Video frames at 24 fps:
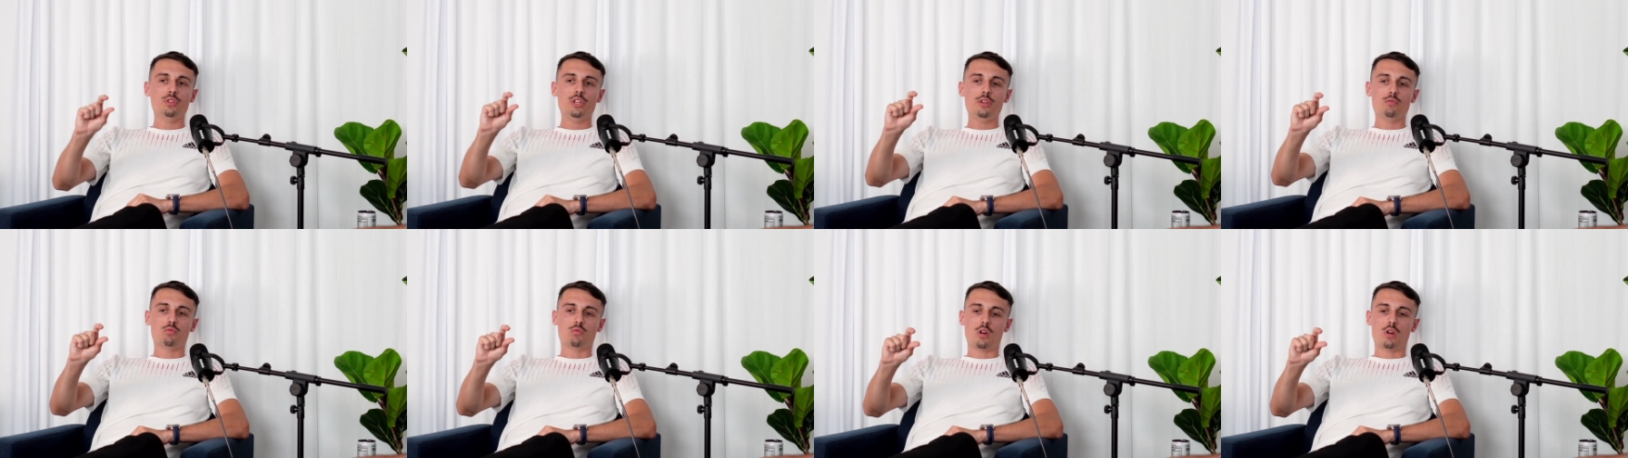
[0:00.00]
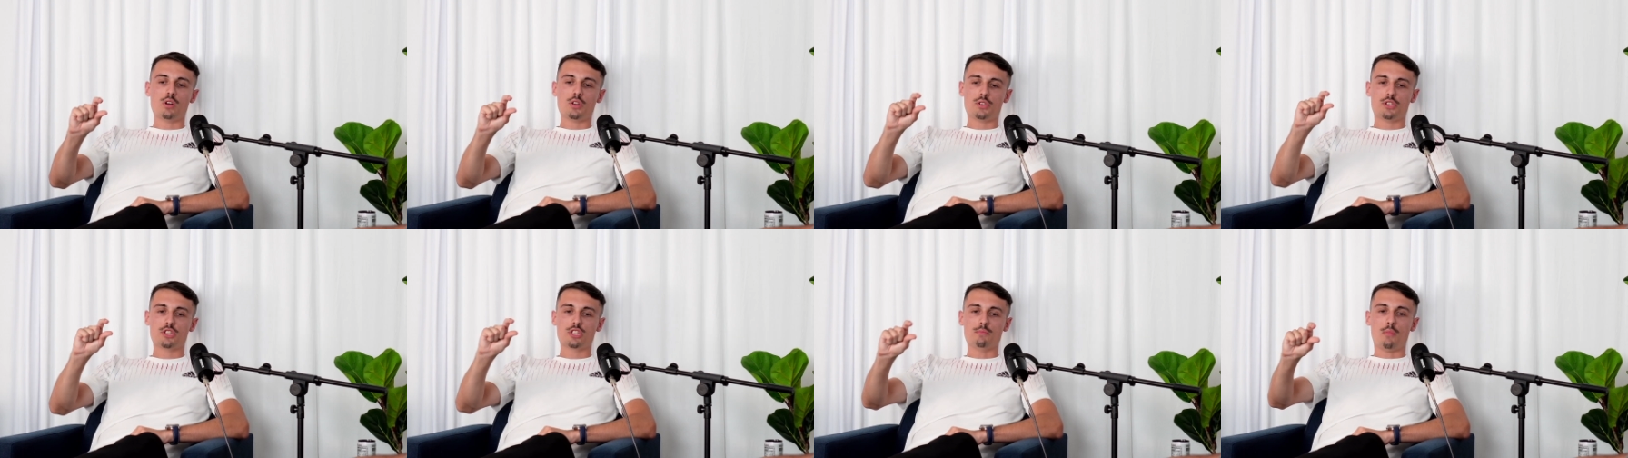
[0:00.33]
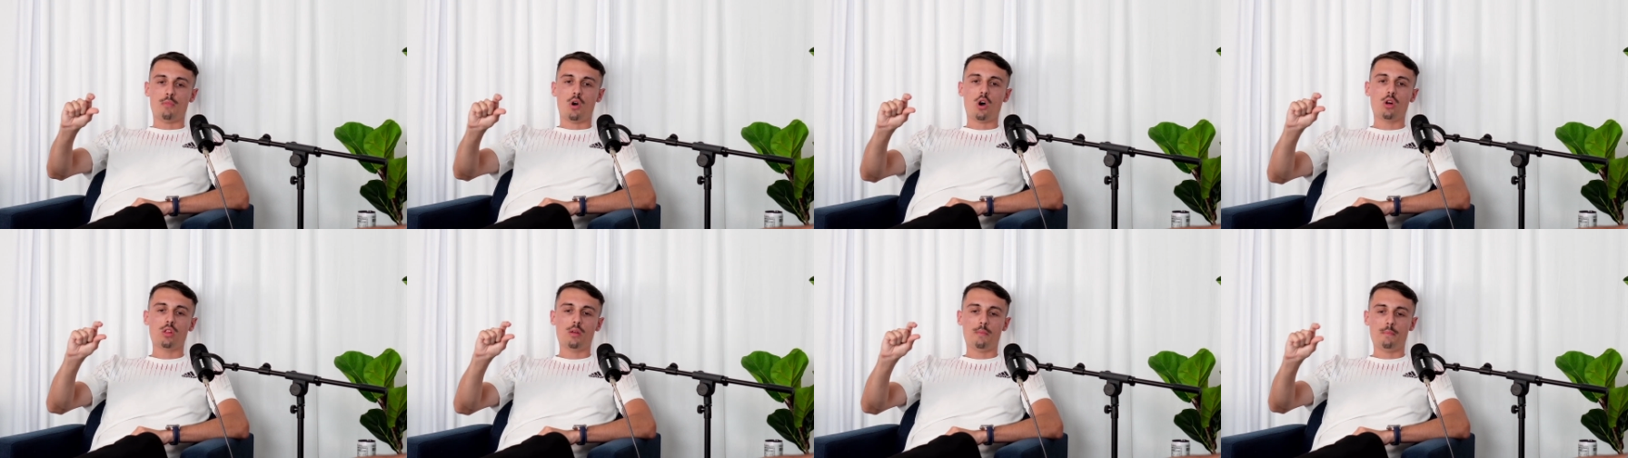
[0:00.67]
run a
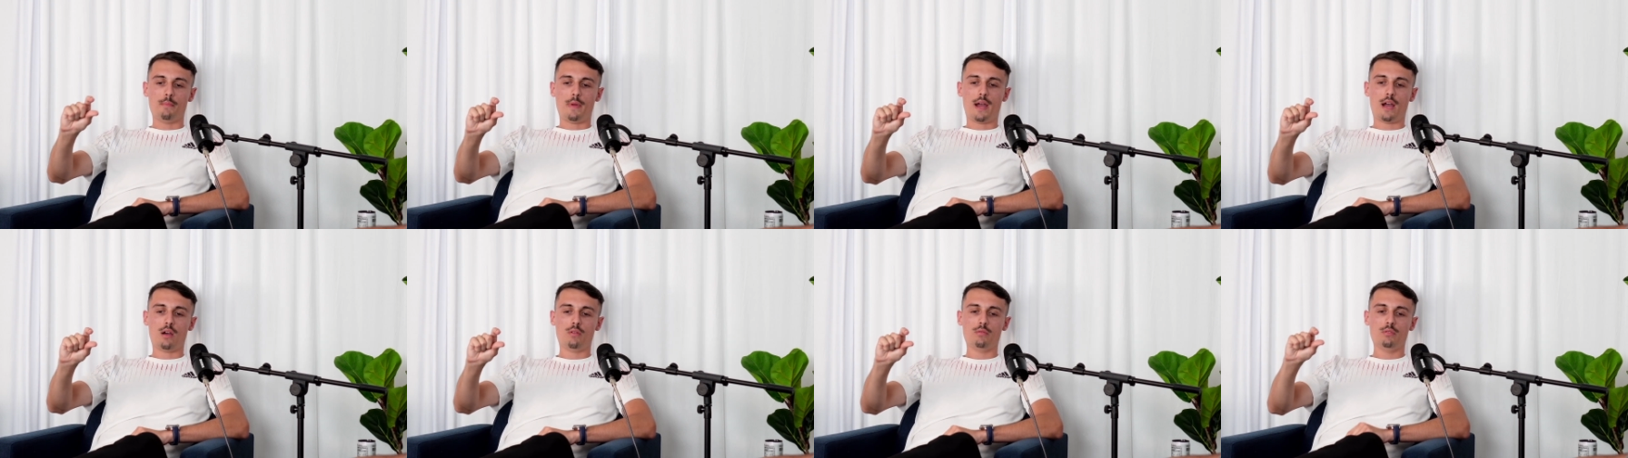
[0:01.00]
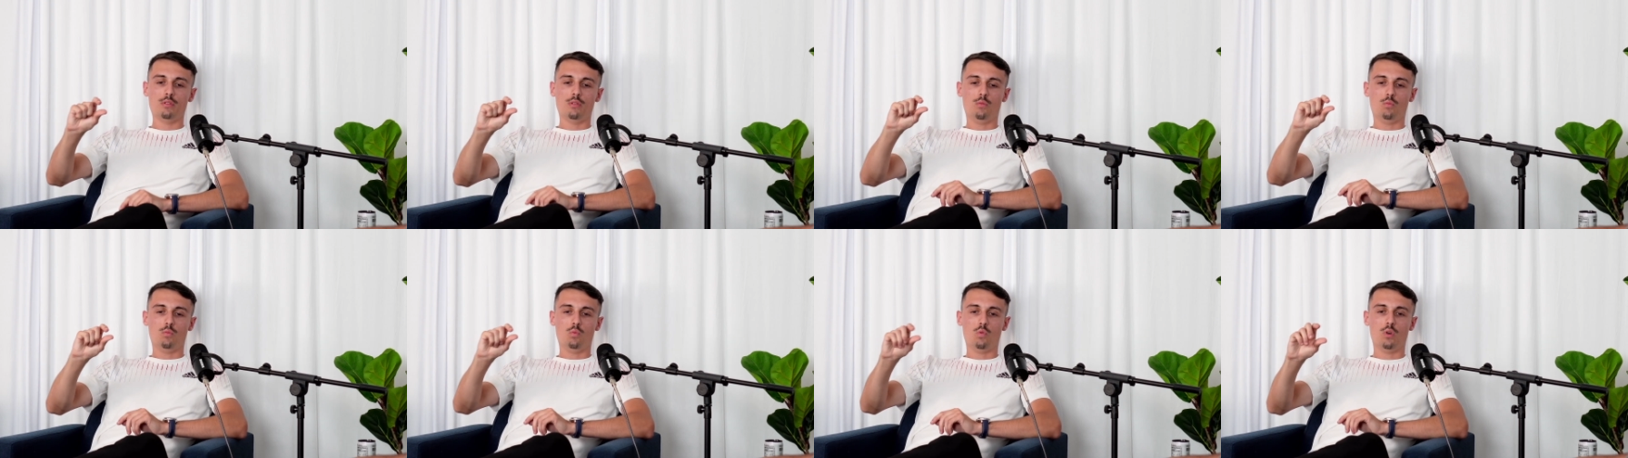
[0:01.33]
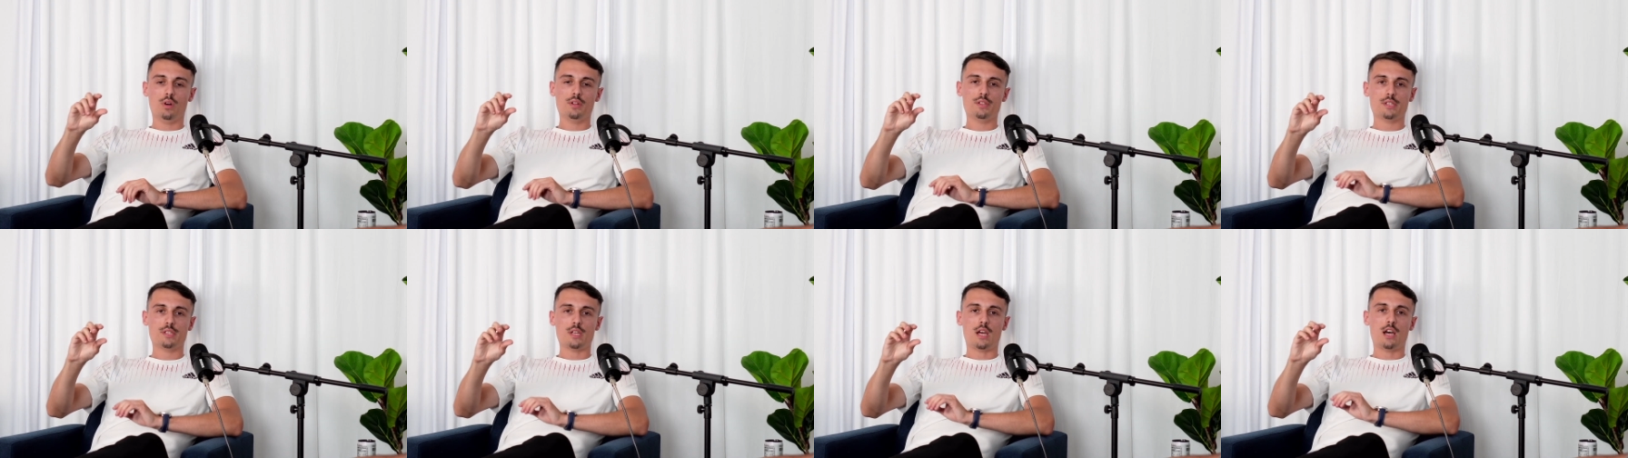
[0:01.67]
small amount
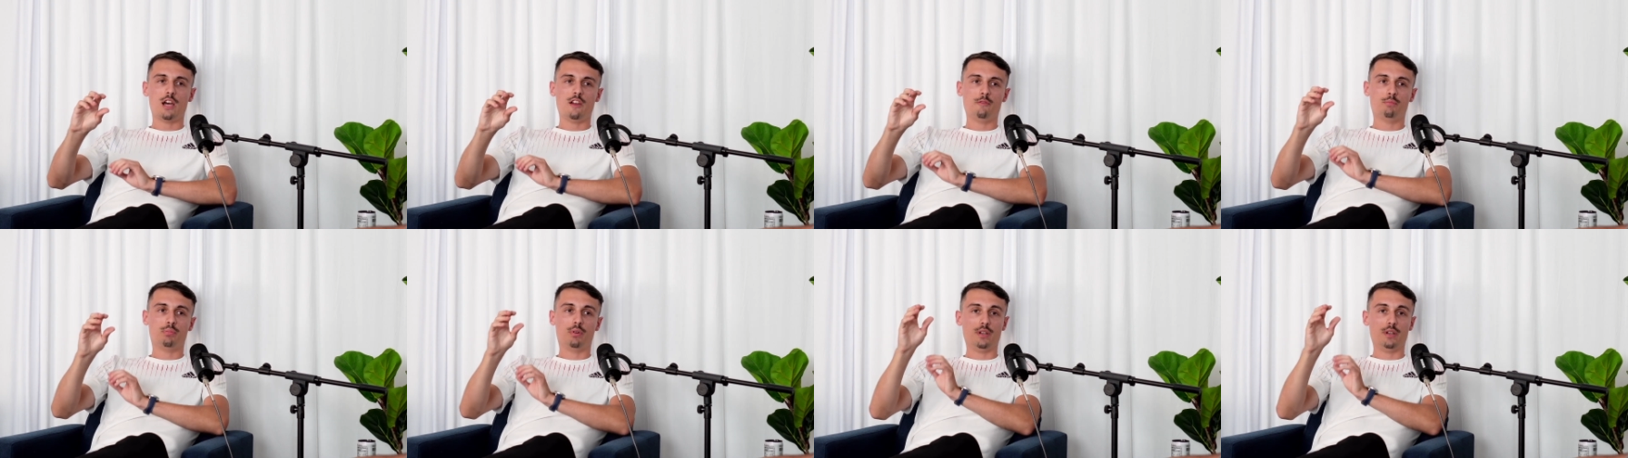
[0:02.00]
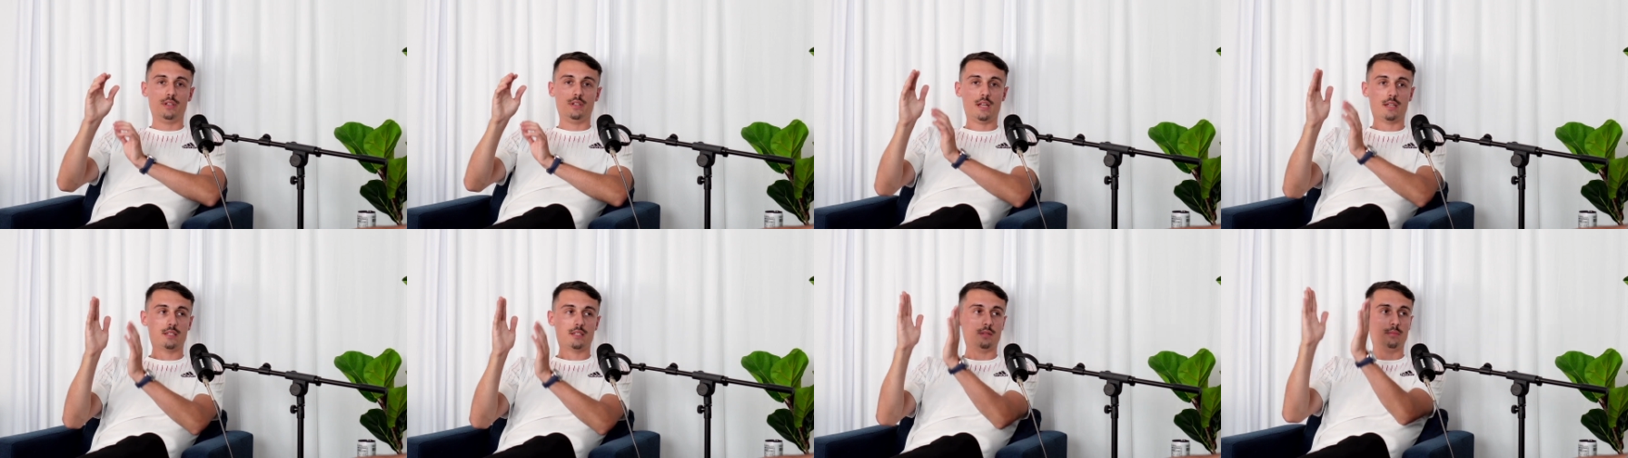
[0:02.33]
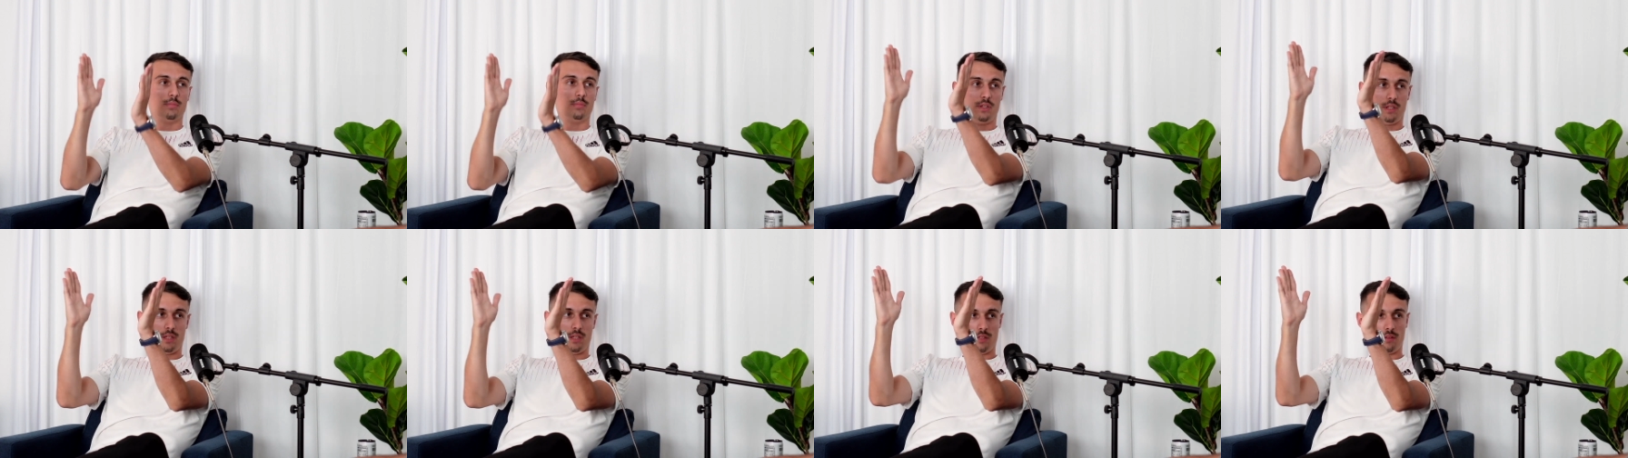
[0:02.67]
once I've
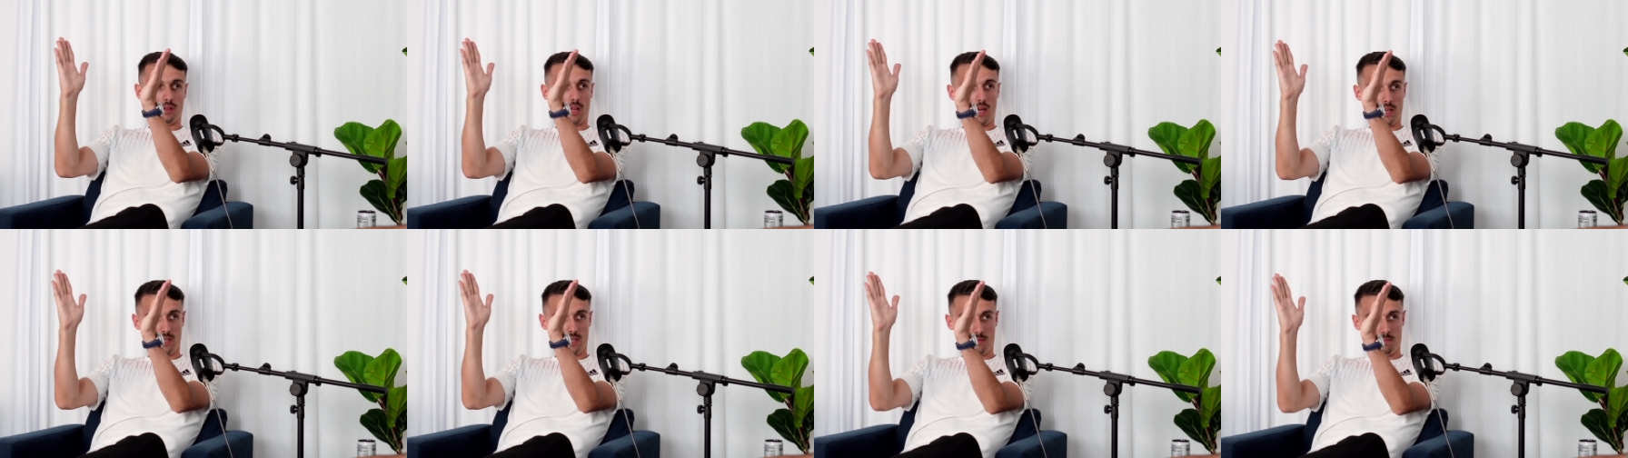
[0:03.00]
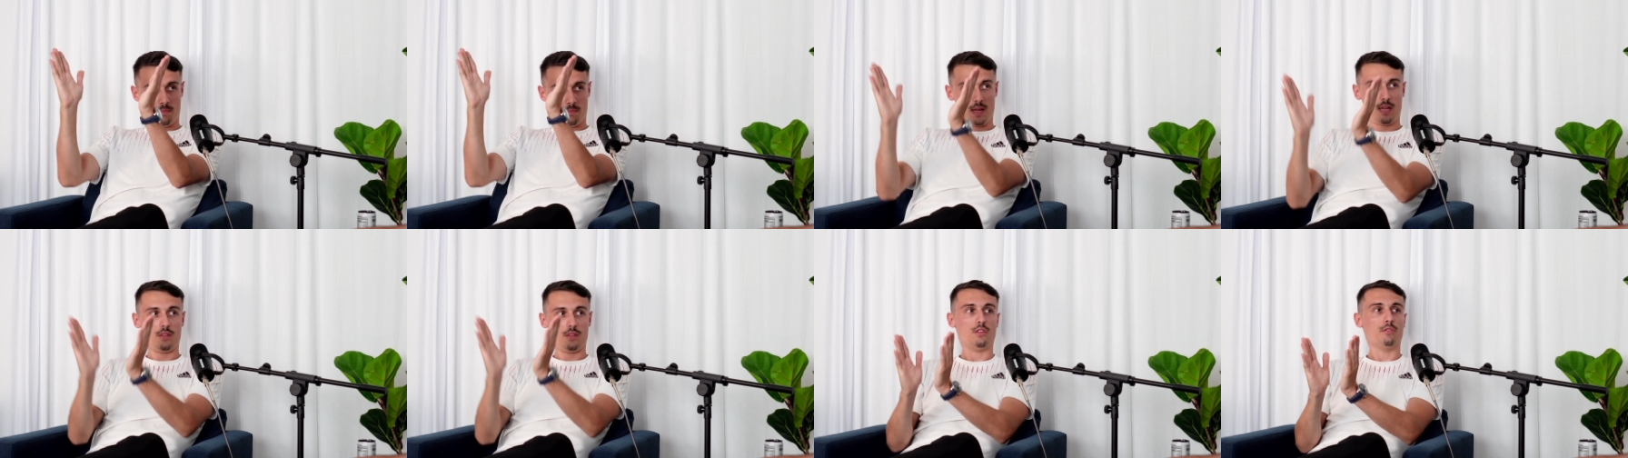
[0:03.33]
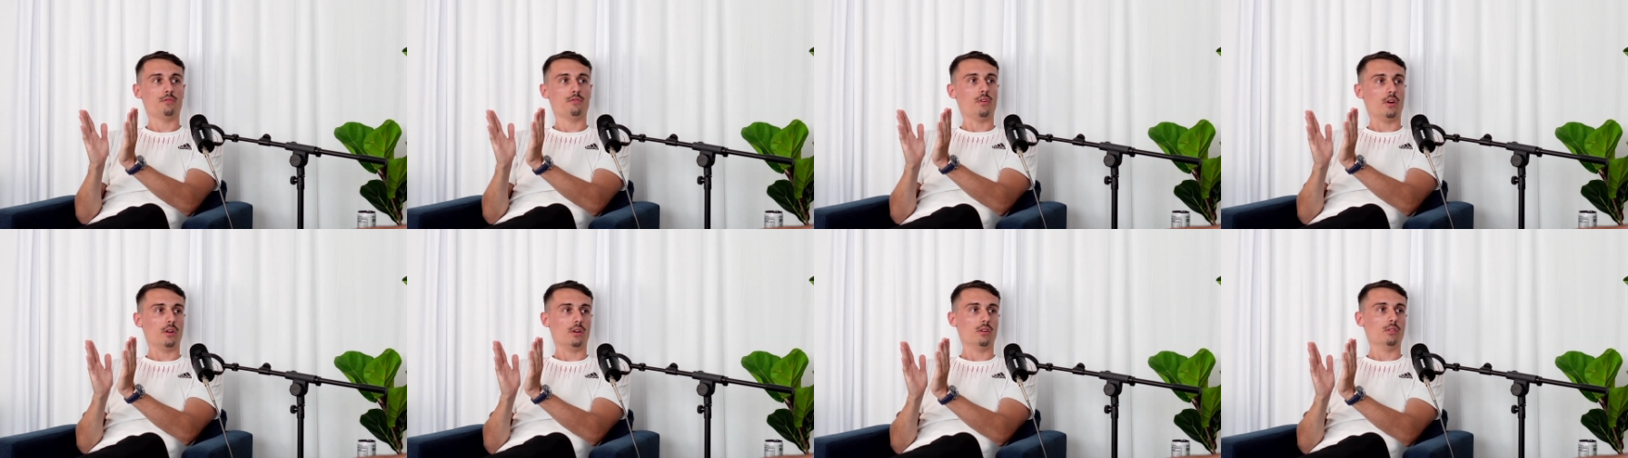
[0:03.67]
predictably like made the
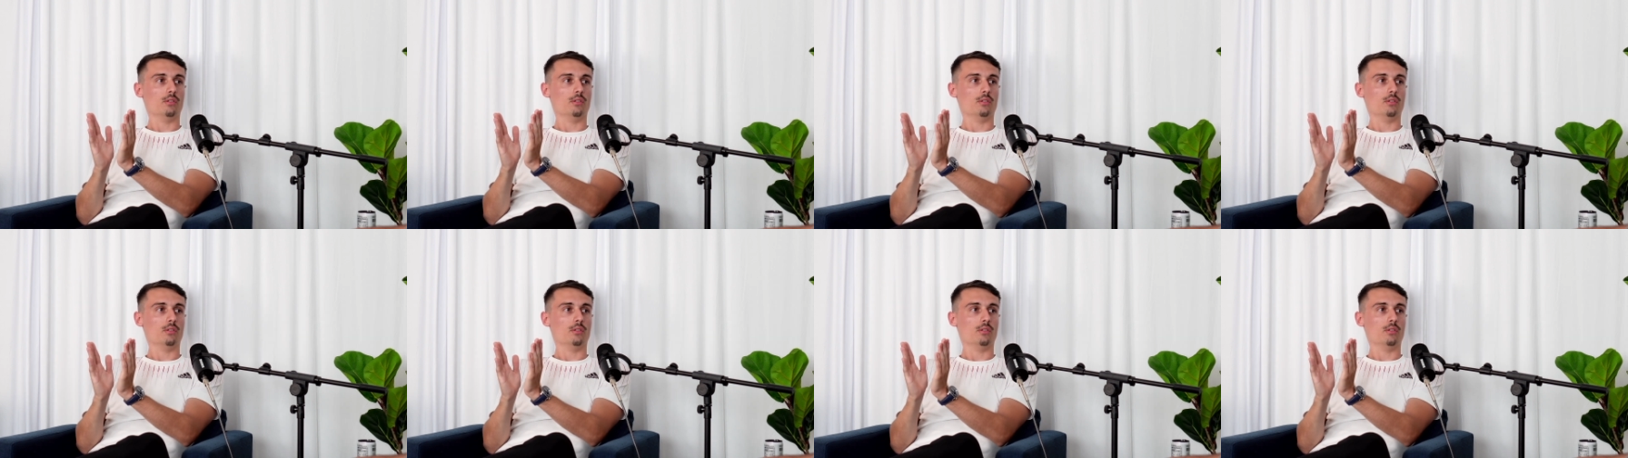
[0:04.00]
funnel.